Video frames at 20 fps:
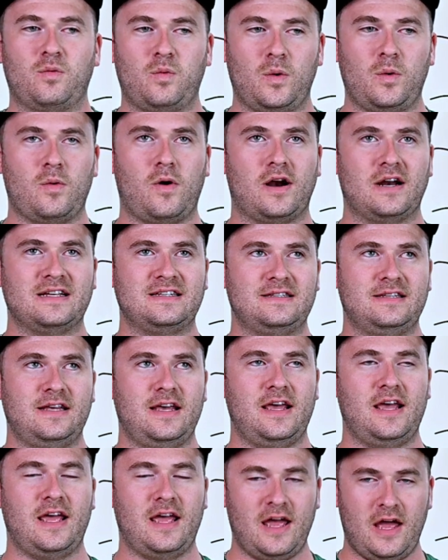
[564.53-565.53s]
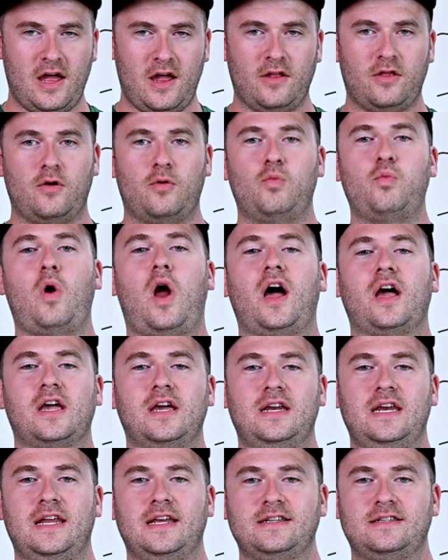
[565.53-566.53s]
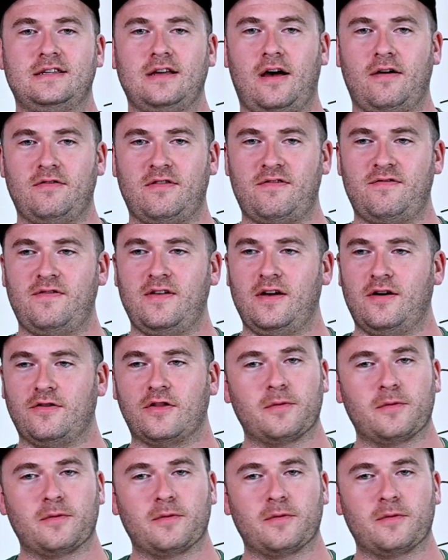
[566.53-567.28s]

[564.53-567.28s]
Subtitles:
We want to see the ruggedness of the field.